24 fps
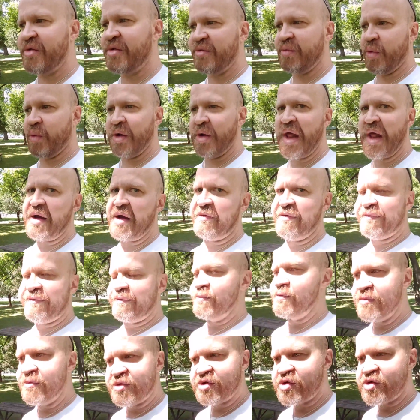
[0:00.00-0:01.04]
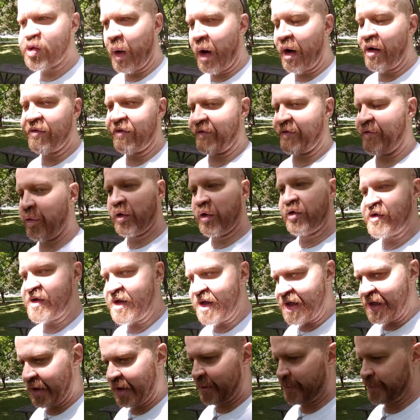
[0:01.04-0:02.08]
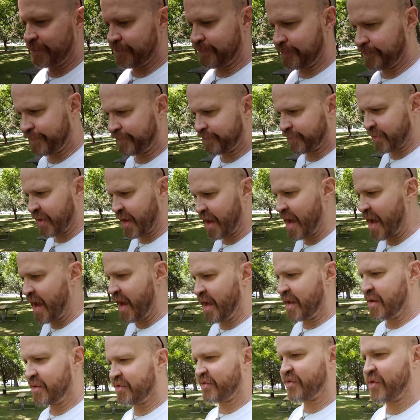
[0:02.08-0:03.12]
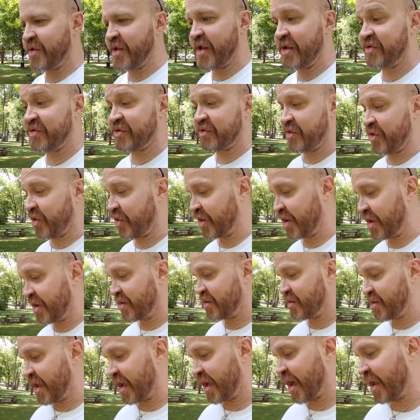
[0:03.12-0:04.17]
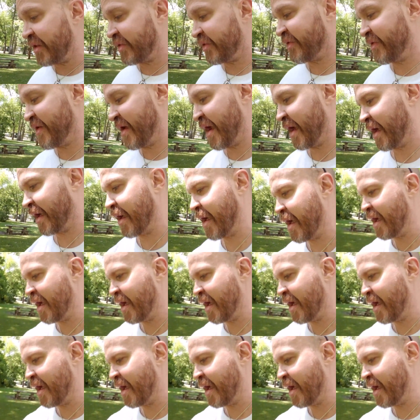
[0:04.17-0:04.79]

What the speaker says: were like 12 or 14, and so they got sick